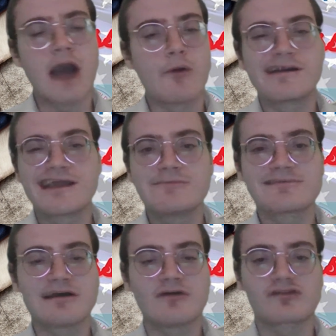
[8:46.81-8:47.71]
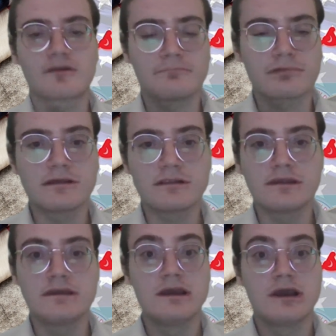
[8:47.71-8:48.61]
Our name sounds
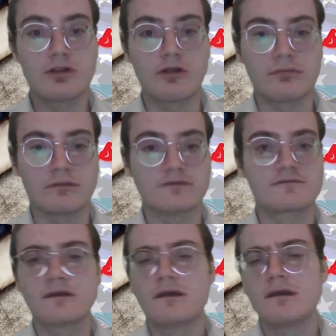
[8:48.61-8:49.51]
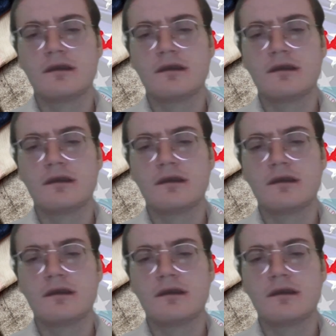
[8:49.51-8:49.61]
completely globalist.